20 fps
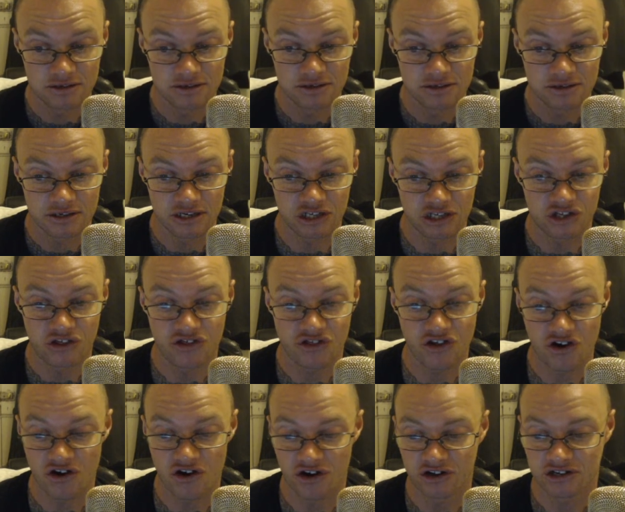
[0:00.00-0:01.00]
is
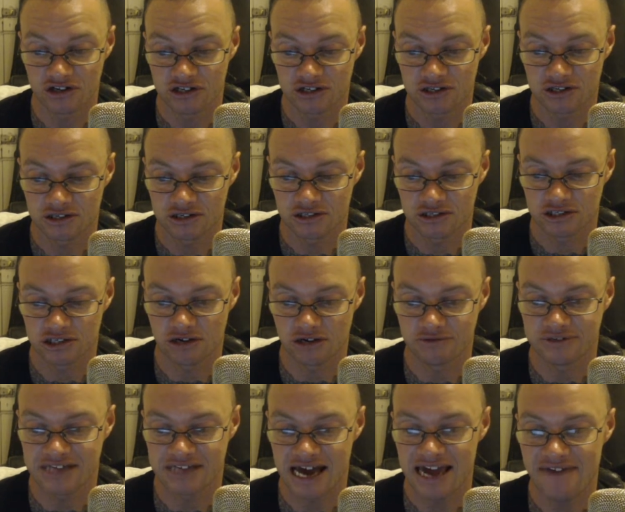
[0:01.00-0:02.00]
third. So
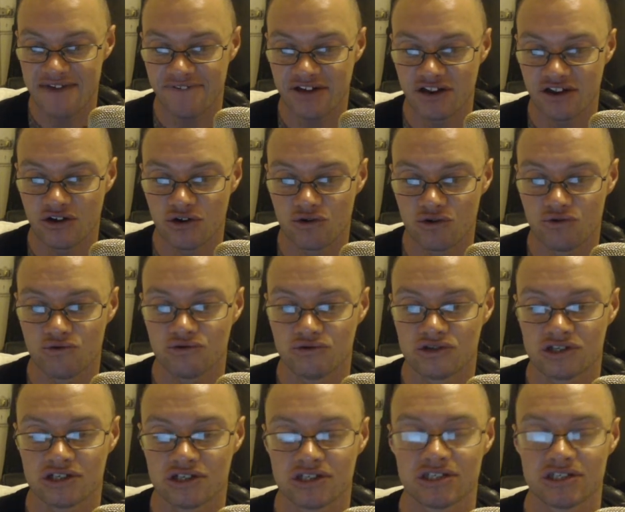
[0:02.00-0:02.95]
David, who's